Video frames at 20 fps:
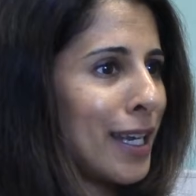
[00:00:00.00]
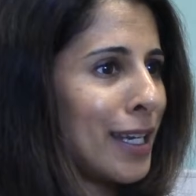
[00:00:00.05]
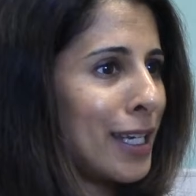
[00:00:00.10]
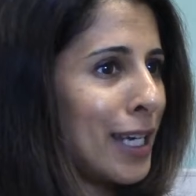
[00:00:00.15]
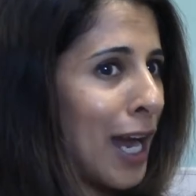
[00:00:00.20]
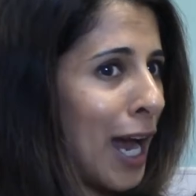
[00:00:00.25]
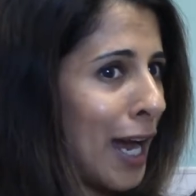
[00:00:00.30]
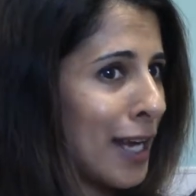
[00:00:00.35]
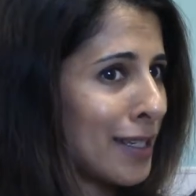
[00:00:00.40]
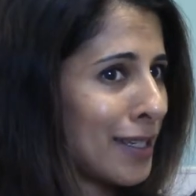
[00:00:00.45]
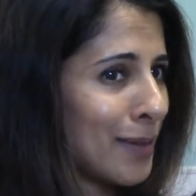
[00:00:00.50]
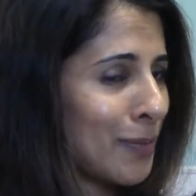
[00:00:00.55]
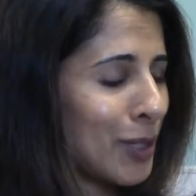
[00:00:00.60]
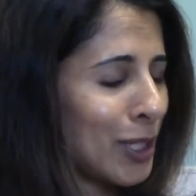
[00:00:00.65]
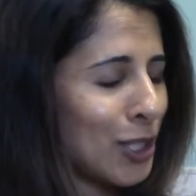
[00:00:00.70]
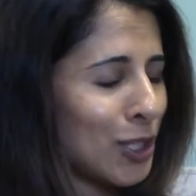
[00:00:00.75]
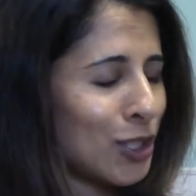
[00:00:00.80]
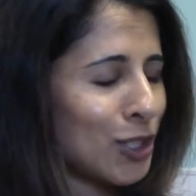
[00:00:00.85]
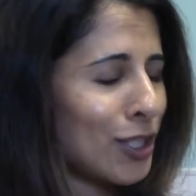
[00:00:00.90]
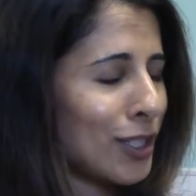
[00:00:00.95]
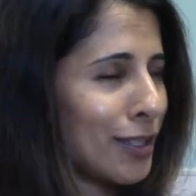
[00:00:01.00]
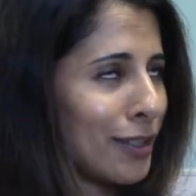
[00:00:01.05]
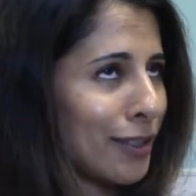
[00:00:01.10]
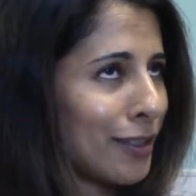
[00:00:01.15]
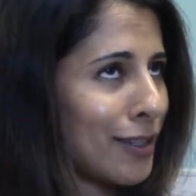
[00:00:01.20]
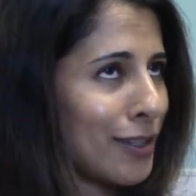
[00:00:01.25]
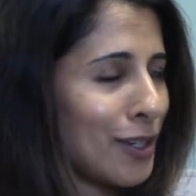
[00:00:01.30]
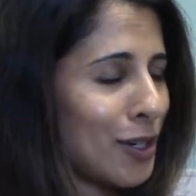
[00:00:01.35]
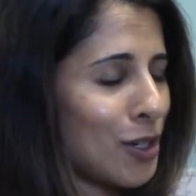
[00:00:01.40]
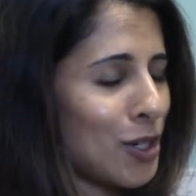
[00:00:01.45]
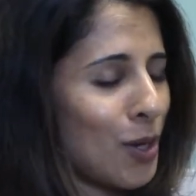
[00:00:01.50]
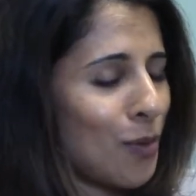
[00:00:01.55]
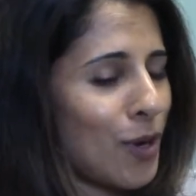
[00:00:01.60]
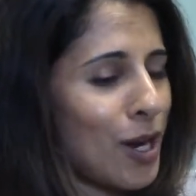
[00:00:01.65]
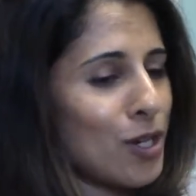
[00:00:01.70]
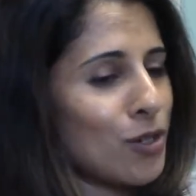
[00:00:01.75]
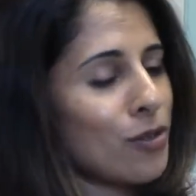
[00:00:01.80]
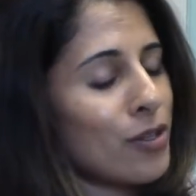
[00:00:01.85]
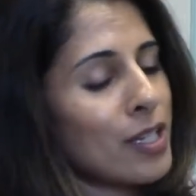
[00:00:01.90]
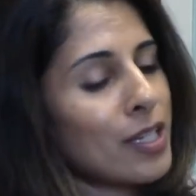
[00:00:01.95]
said yes, because she still doesn't understand
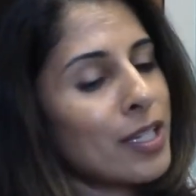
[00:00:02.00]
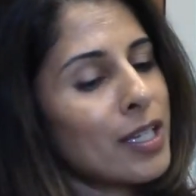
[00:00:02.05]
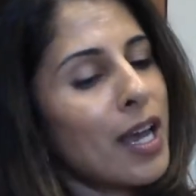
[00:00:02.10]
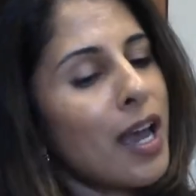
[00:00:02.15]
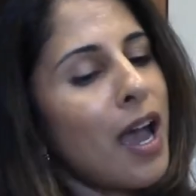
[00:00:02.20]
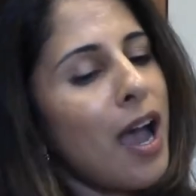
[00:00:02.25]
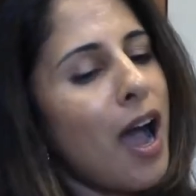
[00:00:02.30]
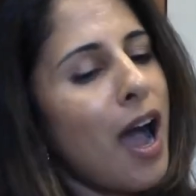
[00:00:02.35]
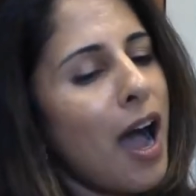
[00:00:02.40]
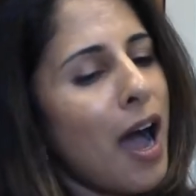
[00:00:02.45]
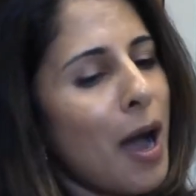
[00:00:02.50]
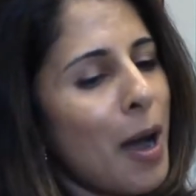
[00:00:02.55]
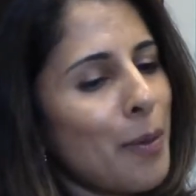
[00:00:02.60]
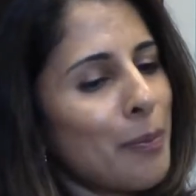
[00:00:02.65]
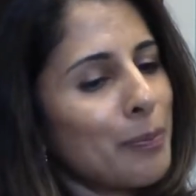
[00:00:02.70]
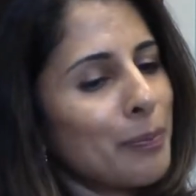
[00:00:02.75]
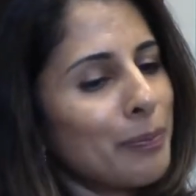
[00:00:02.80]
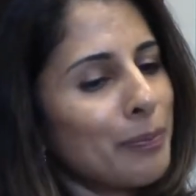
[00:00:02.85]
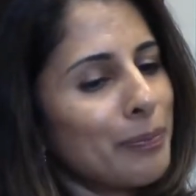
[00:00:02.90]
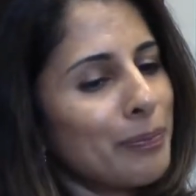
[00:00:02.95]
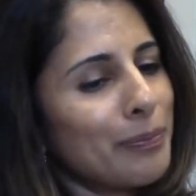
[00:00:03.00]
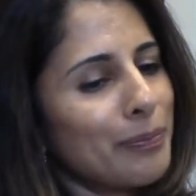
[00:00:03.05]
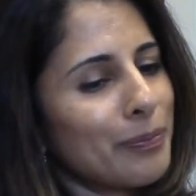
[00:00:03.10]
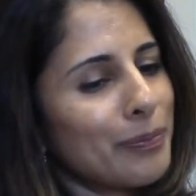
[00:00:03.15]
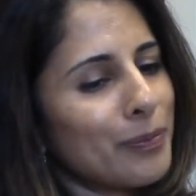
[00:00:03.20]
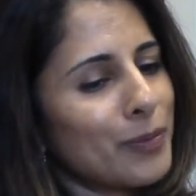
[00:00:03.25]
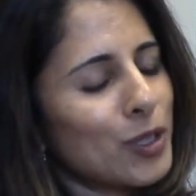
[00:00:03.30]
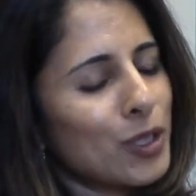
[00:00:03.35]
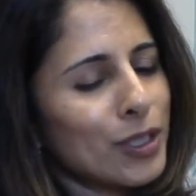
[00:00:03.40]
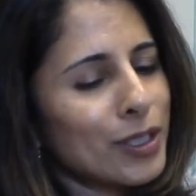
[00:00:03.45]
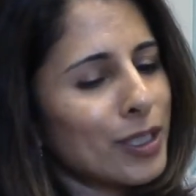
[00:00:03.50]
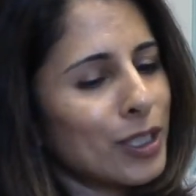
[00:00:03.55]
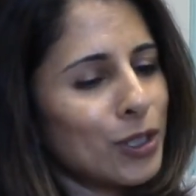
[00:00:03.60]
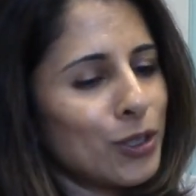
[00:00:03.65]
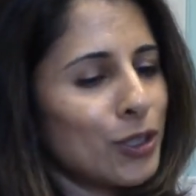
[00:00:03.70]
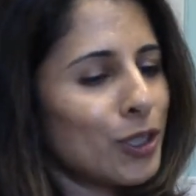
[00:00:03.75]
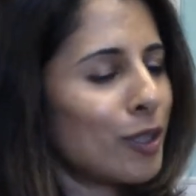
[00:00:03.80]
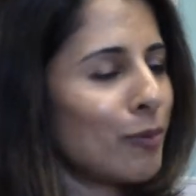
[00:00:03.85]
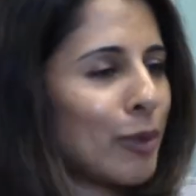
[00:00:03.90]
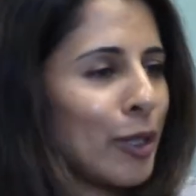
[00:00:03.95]
why I do this. She's like,
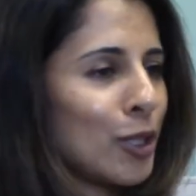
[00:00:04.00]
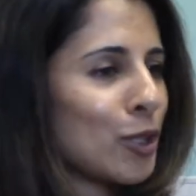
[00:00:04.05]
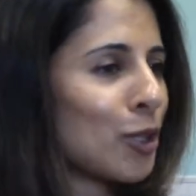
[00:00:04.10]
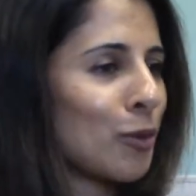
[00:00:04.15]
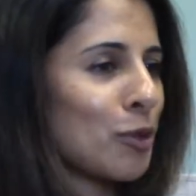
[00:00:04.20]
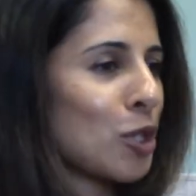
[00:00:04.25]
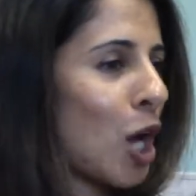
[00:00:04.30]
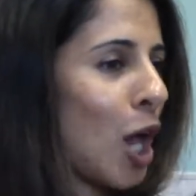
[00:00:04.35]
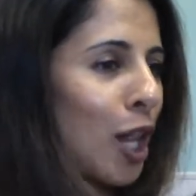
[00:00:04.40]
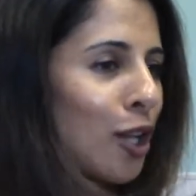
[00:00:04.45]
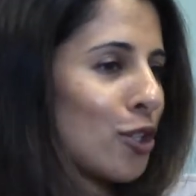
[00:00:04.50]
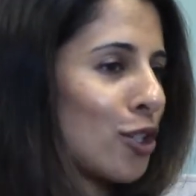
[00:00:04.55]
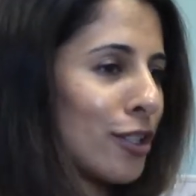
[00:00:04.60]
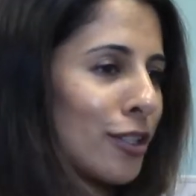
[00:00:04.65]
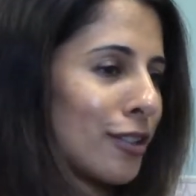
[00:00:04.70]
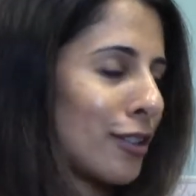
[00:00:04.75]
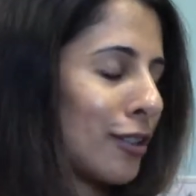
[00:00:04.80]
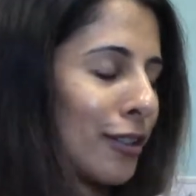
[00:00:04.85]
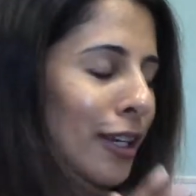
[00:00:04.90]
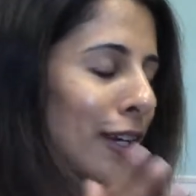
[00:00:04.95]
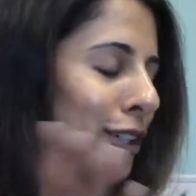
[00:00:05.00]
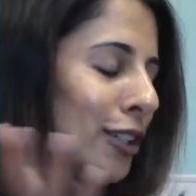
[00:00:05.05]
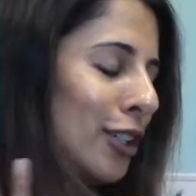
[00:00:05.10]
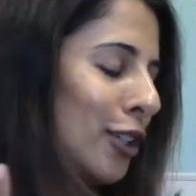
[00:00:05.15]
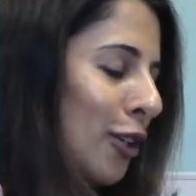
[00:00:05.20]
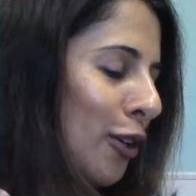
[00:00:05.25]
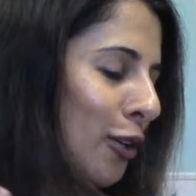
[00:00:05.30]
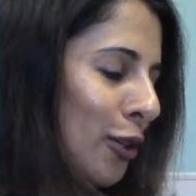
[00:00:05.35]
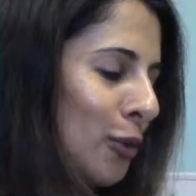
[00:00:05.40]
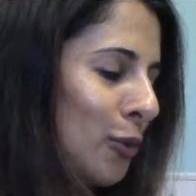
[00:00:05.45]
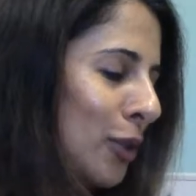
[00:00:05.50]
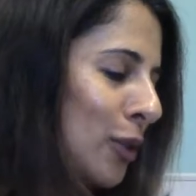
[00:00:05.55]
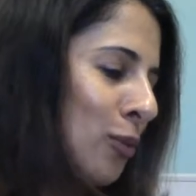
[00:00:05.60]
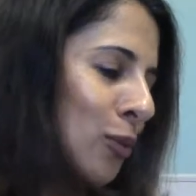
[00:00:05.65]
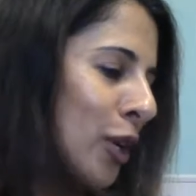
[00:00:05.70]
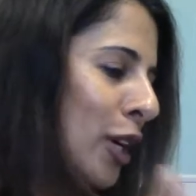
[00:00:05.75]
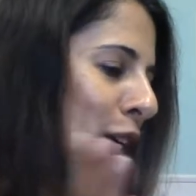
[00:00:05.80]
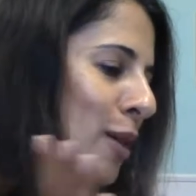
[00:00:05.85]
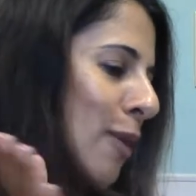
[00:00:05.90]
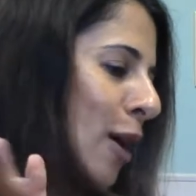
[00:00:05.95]
you could have been a dermatologist and, like, you know, you
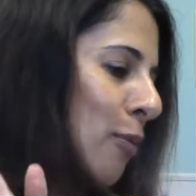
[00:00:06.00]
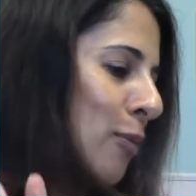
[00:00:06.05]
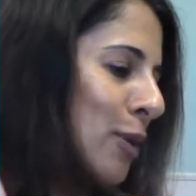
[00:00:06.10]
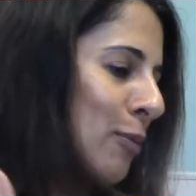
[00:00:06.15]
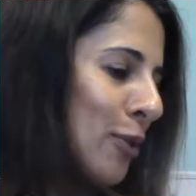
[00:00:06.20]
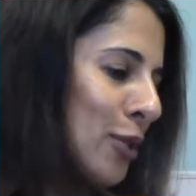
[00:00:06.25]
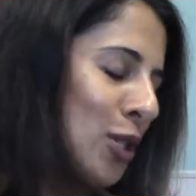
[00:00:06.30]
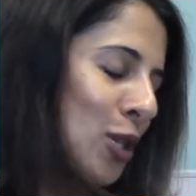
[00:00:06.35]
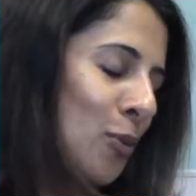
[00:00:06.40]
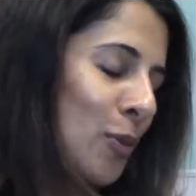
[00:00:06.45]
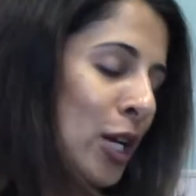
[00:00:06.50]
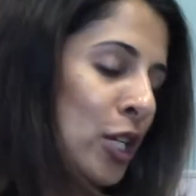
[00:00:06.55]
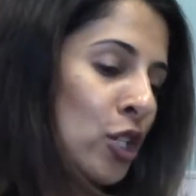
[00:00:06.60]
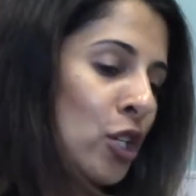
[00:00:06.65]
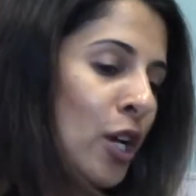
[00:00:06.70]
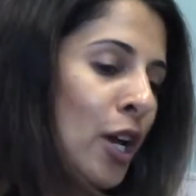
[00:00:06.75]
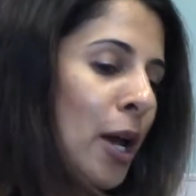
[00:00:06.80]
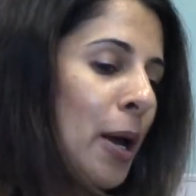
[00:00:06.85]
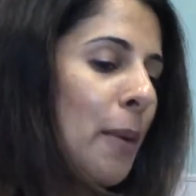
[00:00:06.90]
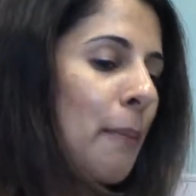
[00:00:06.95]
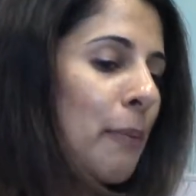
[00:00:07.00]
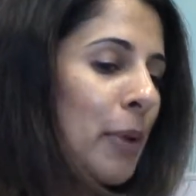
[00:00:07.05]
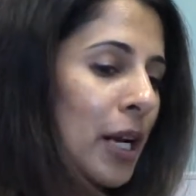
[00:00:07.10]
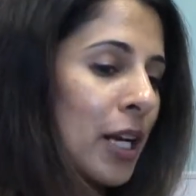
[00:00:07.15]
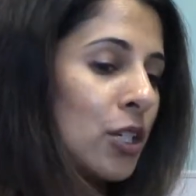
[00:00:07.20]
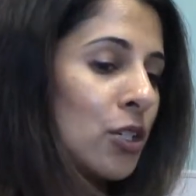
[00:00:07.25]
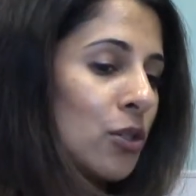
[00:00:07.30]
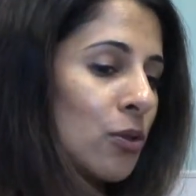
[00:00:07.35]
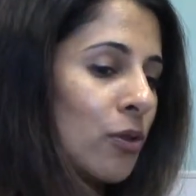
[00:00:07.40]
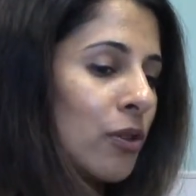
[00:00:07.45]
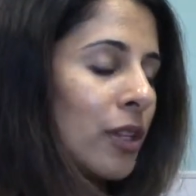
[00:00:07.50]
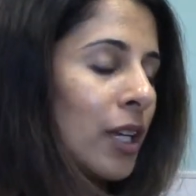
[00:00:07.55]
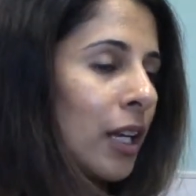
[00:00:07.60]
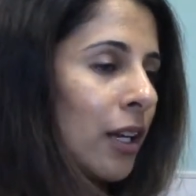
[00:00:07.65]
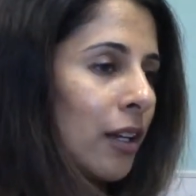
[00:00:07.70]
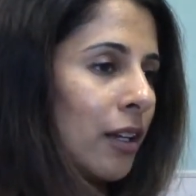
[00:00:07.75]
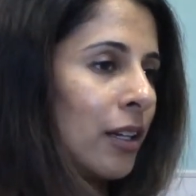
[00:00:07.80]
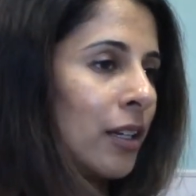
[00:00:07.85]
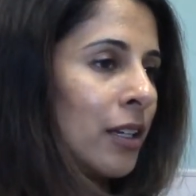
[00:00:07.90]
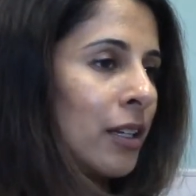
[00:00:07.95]
wouldn't worry about people so much. But I do
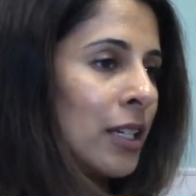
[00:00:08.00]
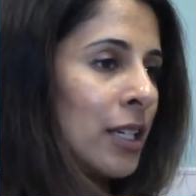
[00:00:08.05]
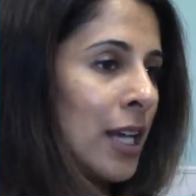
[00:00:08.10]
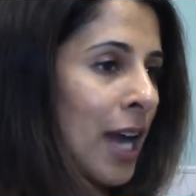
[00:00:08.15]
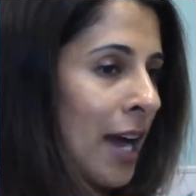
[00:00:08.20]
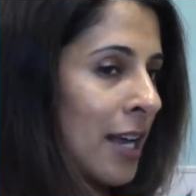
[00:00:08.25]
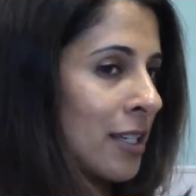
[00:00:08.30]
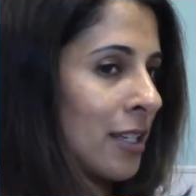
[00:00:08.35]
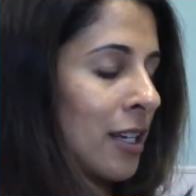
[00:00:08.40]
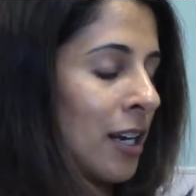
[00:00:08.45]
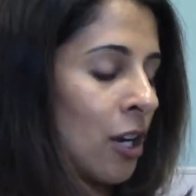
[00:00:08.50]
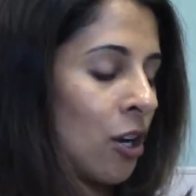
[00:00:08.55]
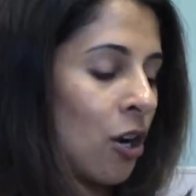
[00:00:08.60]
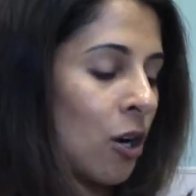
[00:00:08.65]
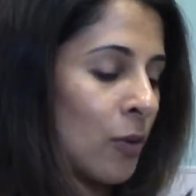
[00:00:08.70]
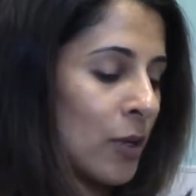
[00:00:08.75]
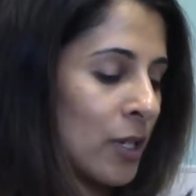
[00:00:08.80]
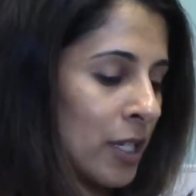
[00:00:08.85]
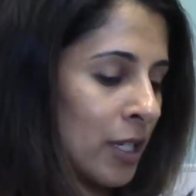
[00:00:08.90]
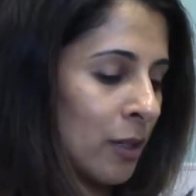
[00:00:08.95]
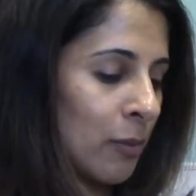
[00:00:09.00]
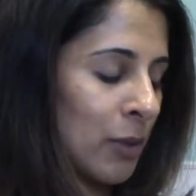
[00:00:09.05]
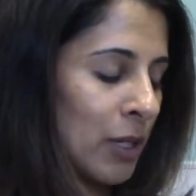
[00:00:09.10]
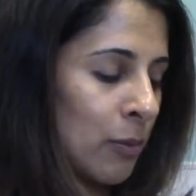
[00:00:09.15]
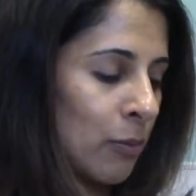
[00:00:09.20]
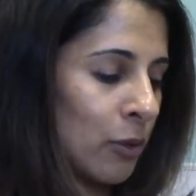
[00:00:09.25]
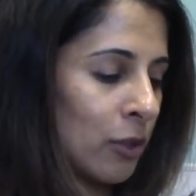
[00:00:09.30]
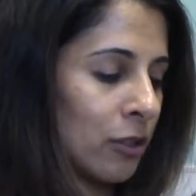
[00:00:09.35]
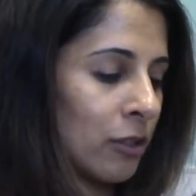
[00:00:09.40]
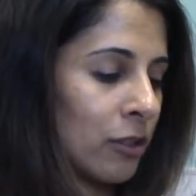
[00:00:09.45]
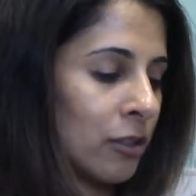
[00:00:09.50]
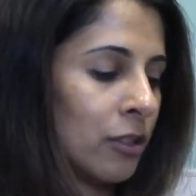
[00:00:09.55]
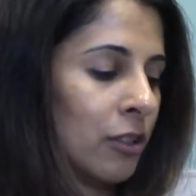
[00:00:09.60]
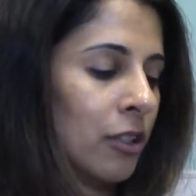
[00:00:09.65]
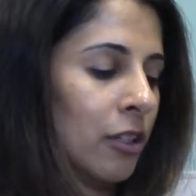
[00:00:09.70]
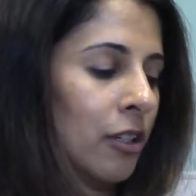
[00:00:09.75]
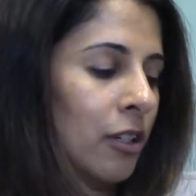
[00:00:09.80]
think yes, and I always tell people,